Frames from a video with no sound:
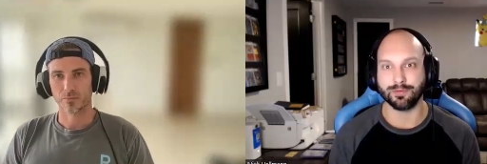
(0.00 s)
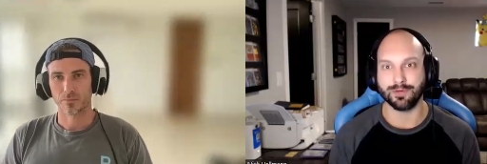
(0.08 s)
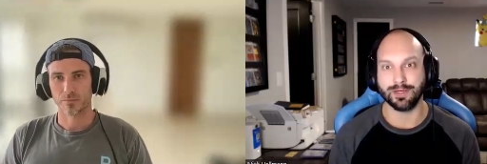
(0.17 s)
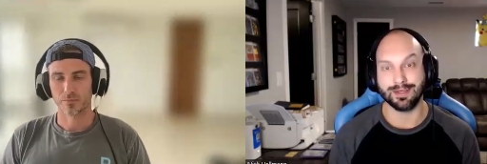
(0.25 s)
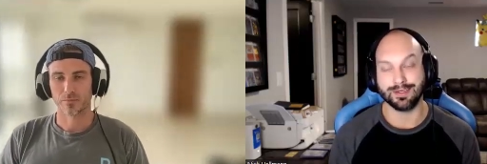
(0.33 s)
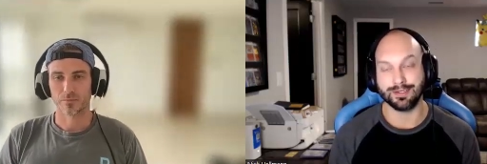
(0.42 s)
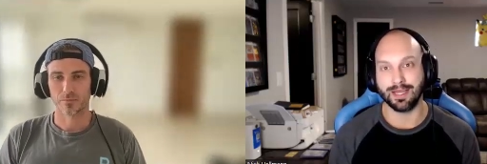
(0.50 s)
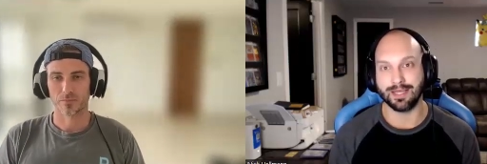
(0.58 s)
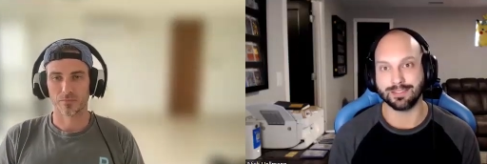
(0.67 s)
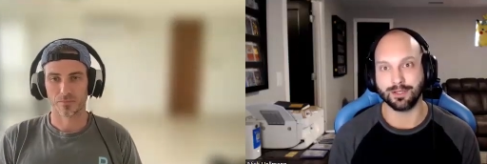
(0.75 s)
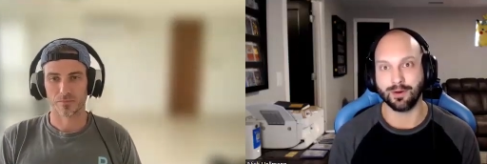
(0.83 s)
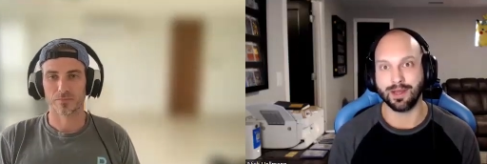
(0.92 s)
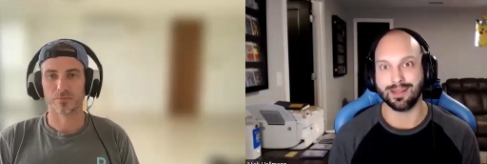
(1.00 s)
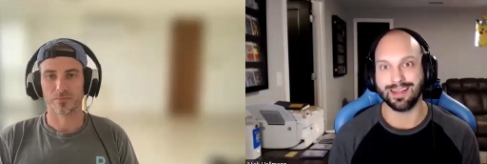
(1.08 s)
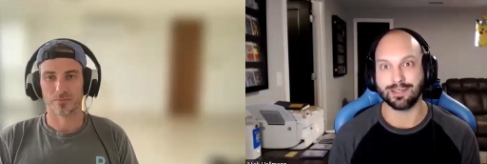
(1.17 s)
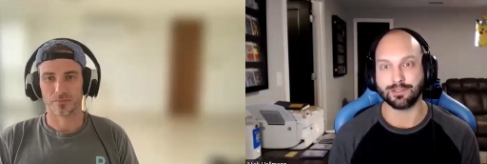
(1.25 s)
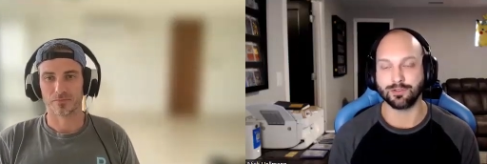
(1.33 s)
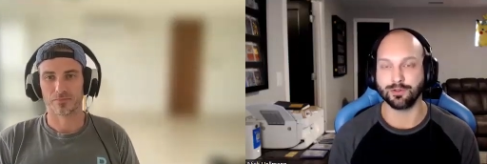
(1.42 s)
Speaker 1: And you guys know I
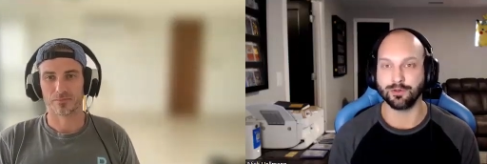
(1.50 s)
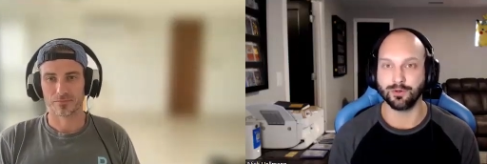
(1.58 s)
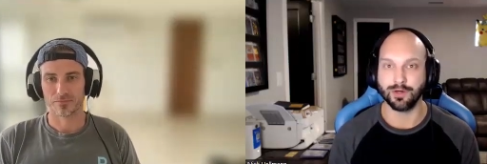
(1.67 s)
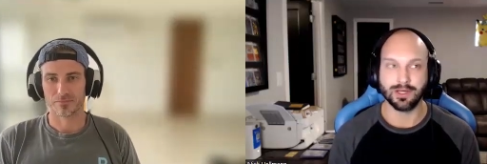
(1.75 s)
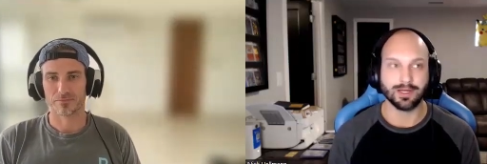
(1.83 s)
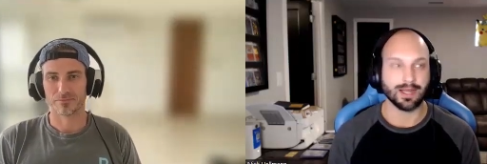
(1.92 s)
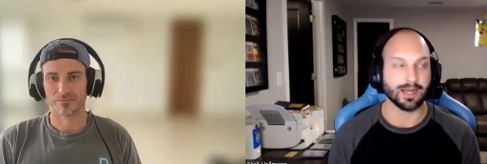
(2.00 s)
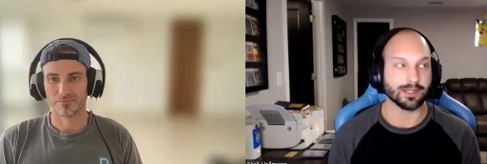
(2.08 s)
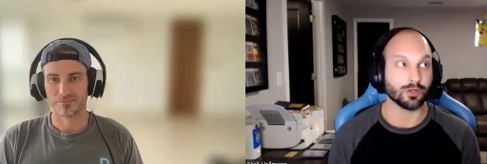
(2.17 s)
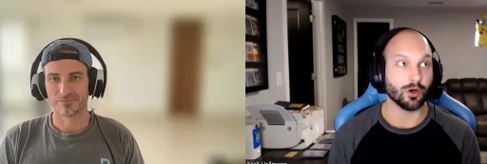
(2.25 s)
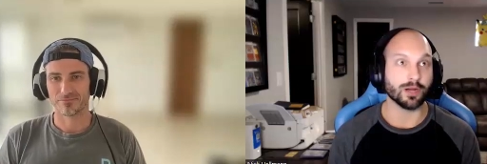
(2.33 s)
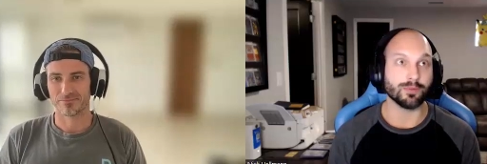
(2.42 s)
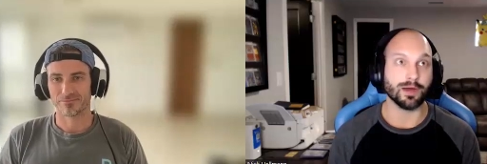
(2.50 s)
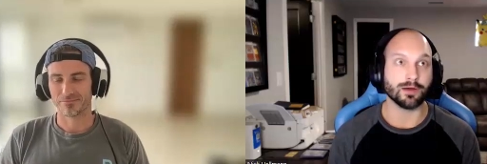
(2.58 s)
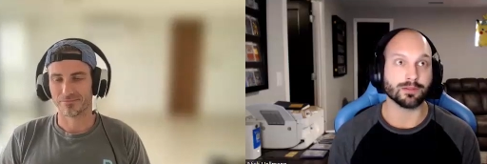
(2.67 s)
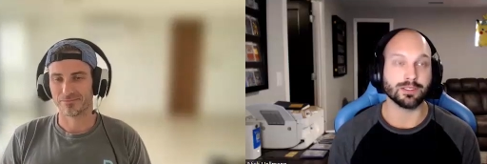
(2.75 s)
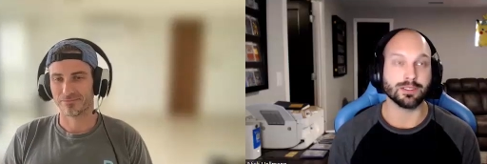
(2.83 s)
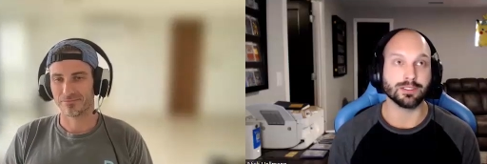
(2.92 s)
like to kind of talk
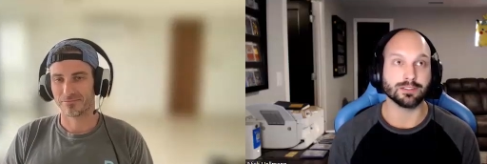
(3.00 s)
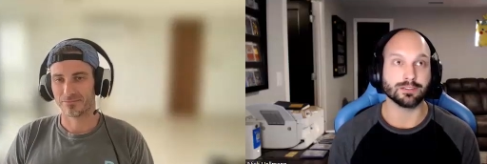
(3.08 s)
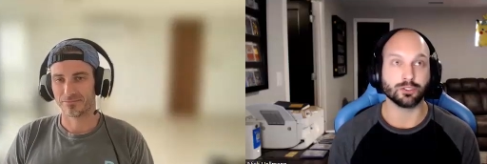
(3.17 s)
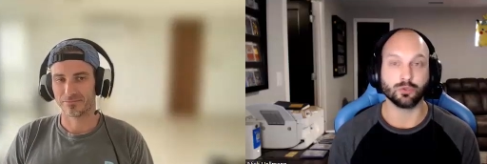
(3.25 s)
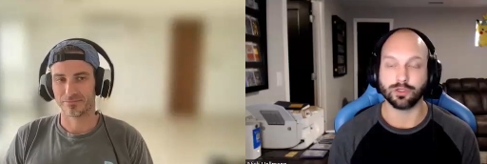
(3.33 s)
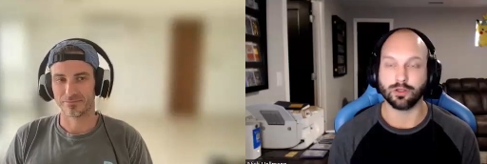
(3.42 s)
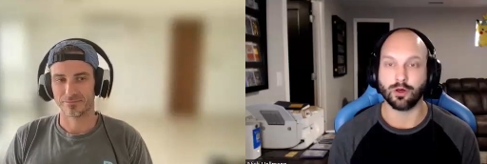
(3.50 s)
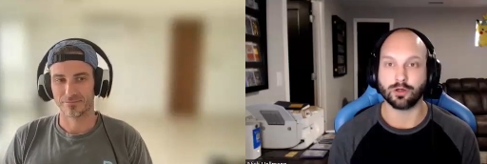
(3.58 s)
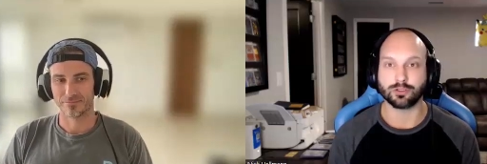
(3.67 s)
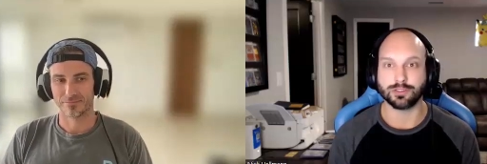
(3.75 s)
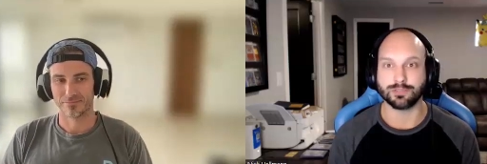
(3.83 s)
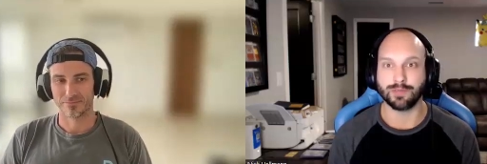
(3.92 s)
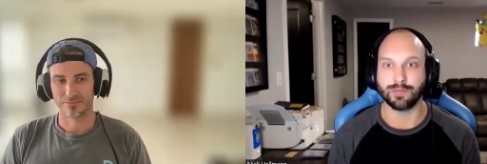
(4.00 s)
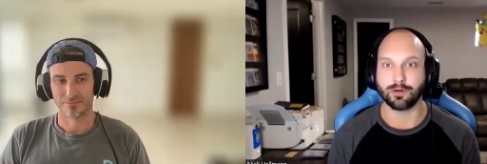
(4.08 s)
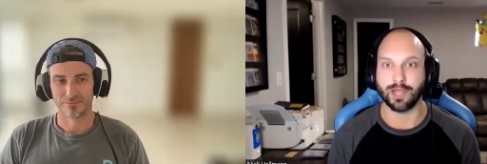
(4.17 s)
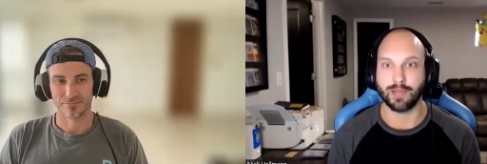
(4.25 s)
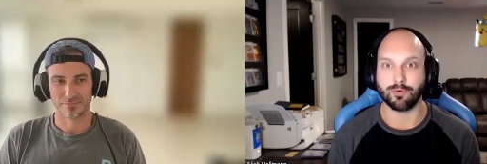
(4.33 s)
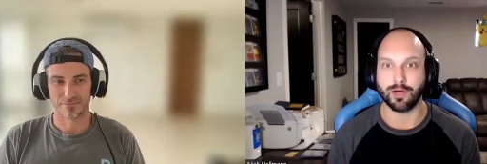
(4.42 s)
about these soon to launch or these
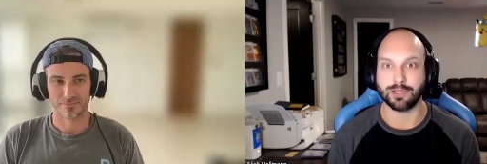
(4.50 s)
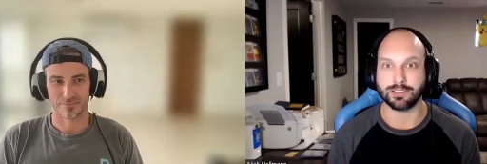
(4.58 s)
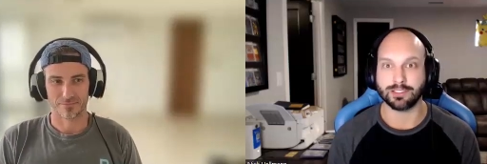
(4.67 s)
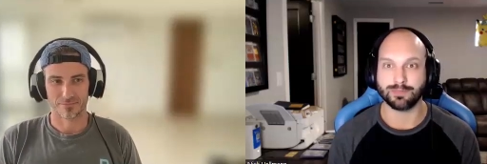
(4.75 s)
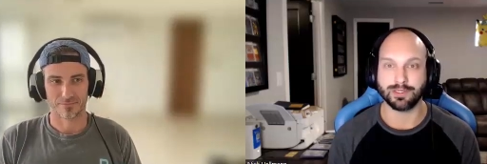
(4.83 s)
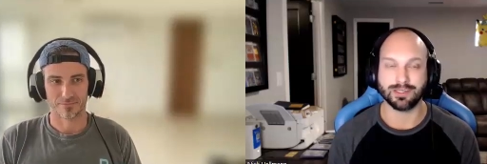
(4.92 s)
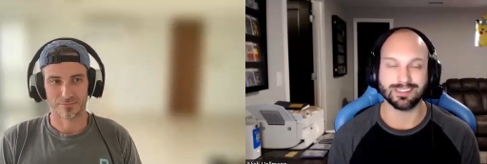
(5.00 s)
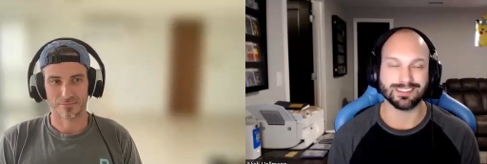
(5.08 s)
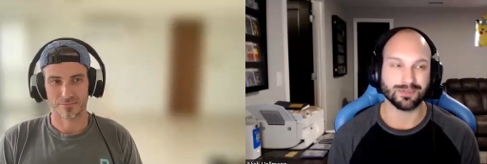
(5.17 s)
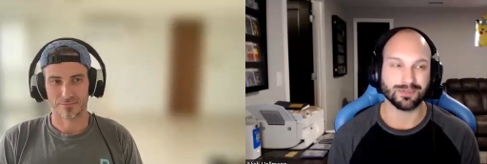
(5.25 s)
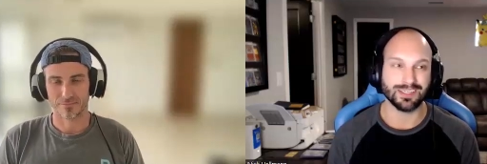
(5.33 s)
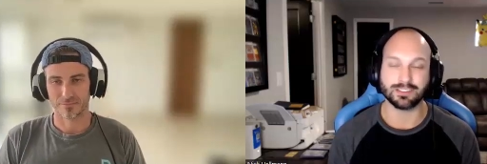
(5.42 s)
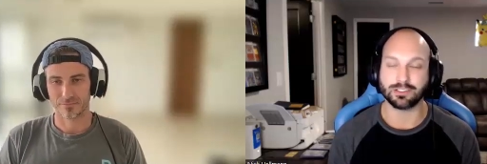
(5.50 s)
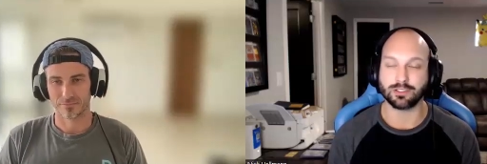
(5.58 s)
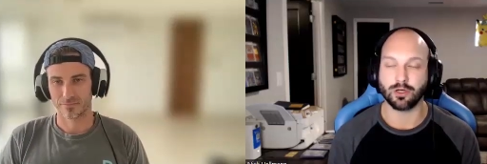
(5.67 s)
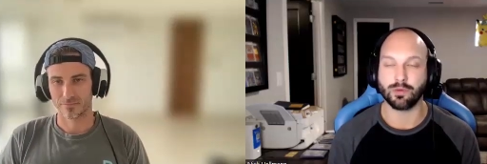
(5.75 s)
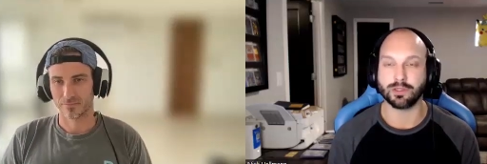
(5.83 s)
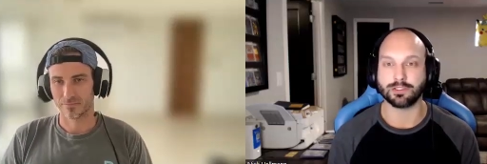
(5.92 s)
microcap projects because there is
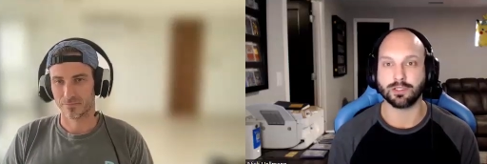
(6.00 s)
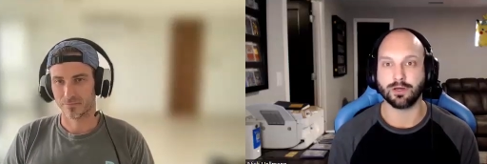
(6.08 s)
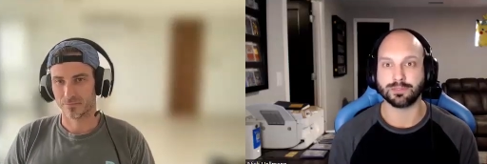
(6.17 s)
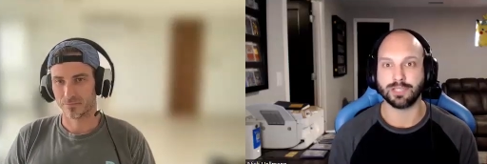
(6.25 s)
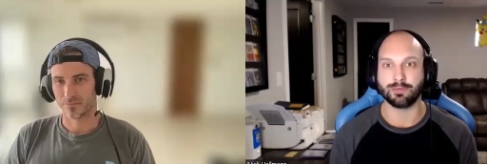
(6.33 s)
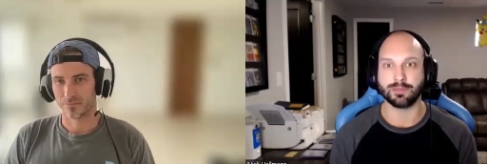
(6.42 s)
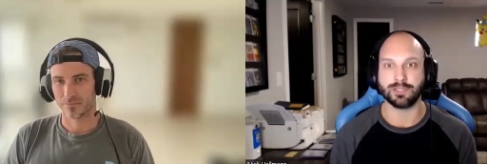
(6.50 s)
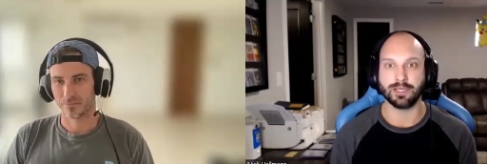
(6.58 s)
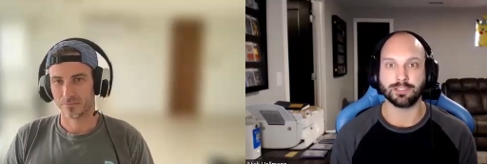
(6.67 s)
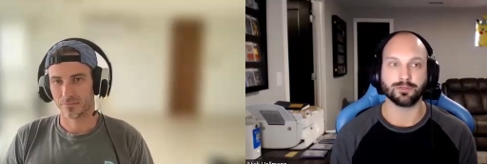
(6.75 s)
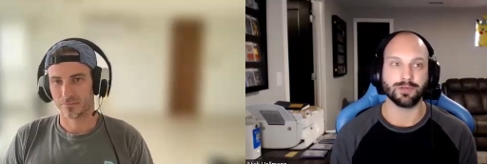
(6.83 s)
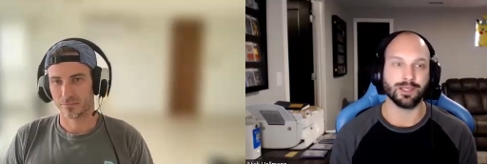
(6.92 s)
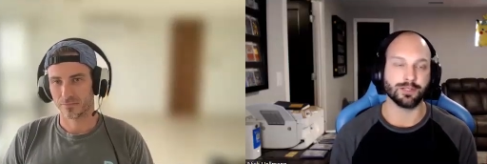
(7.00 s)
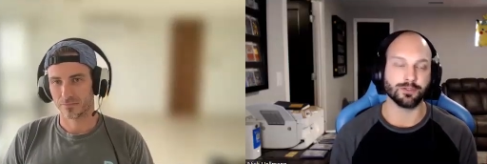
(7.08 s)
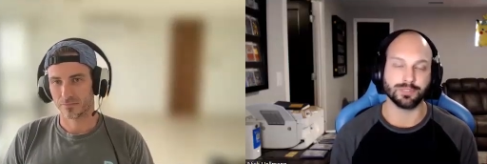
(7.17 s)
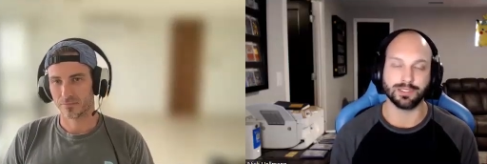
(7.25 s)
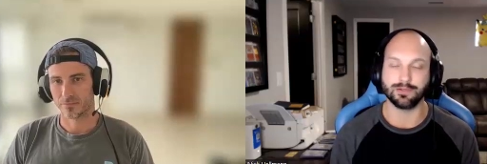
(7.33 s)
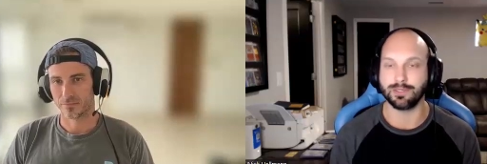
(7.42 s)
so much upside potential and
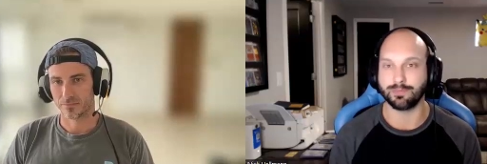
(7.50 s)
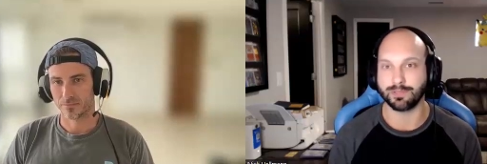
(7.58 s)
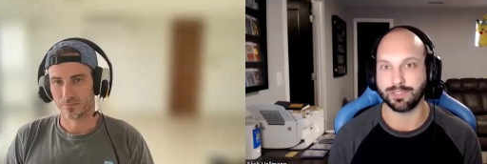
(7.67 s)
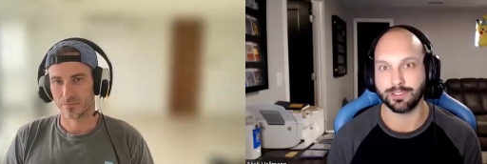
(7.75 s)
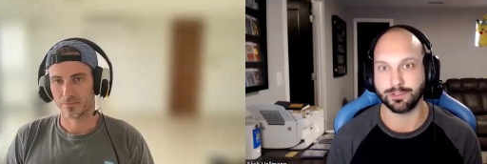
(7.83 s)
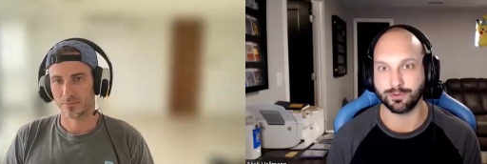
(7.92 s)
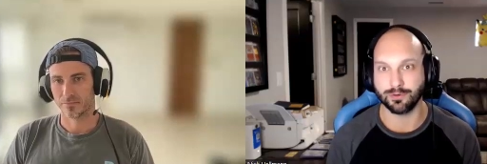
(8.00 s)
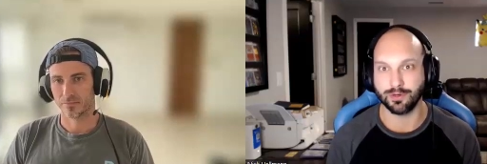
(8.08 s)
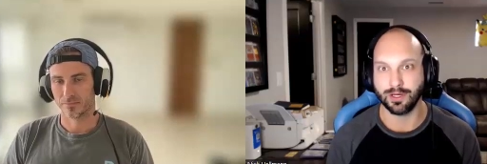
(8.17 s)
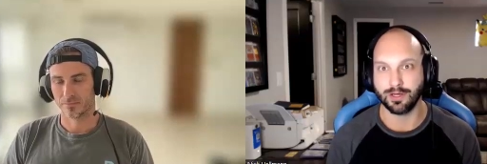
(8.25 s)
utility potential